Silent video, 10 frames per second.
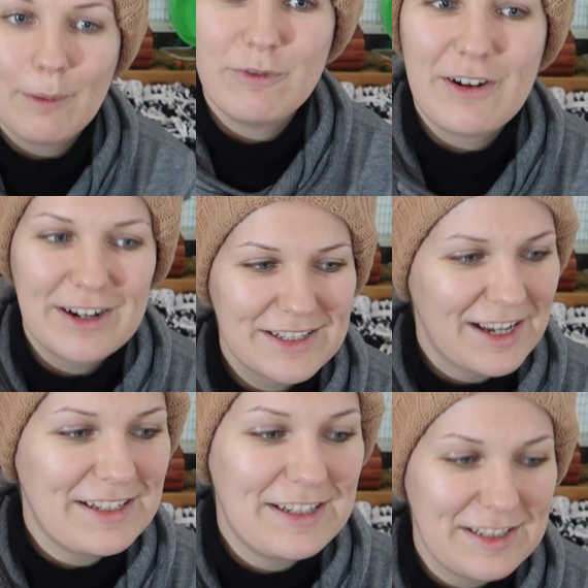I'm very
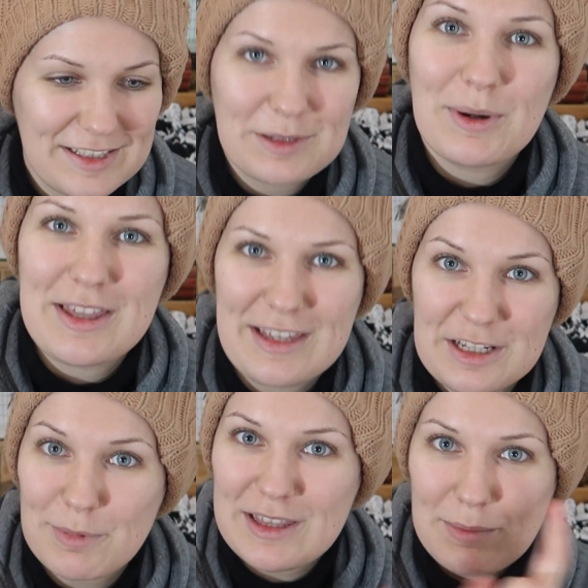excited to see what he
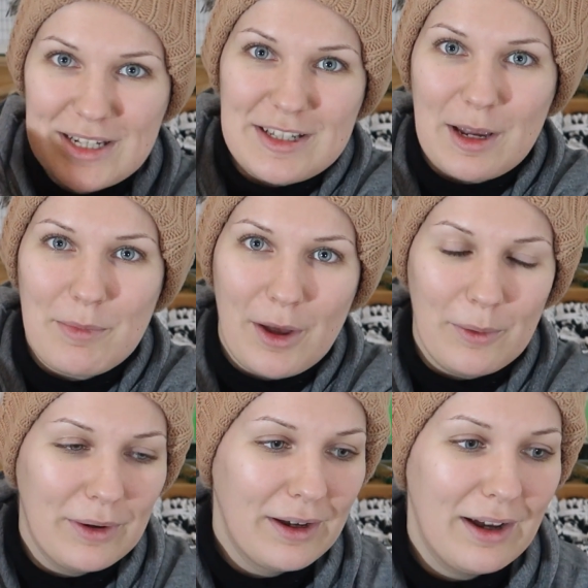thinks, but in the meantime
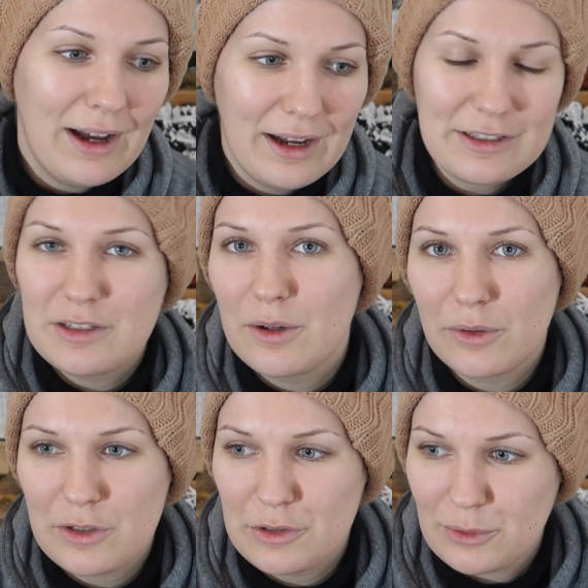though, you know all
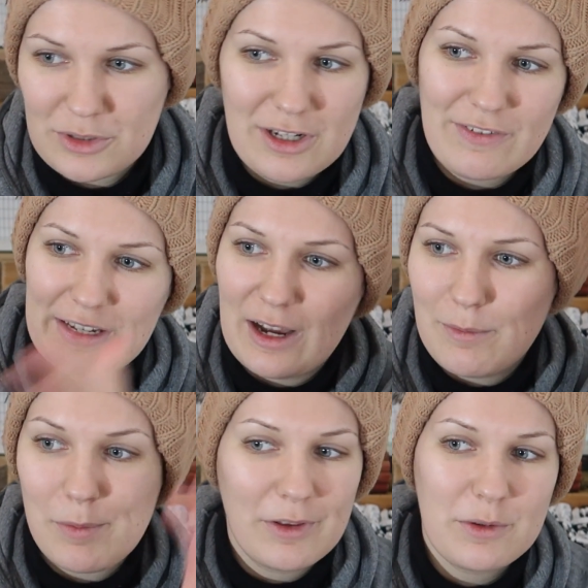the usual stuff. I can't
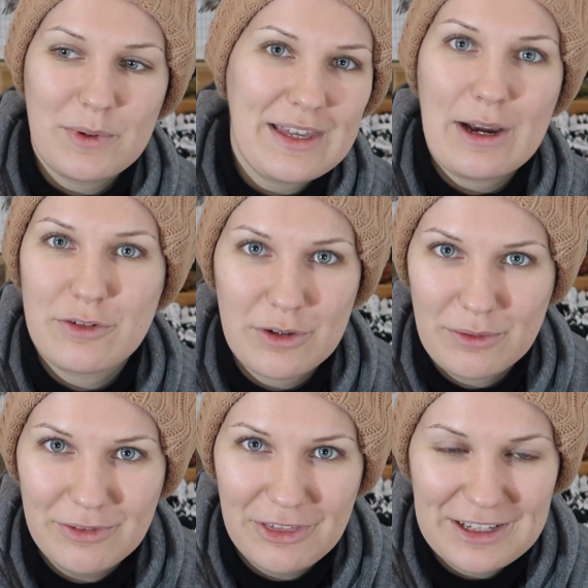be bothered with the
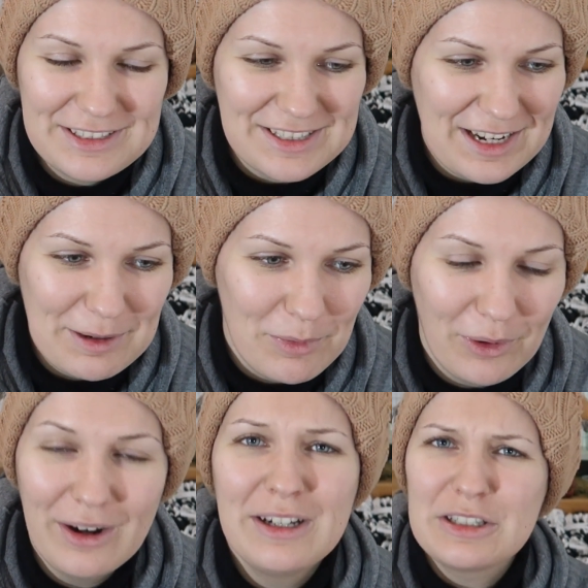outro things anymore.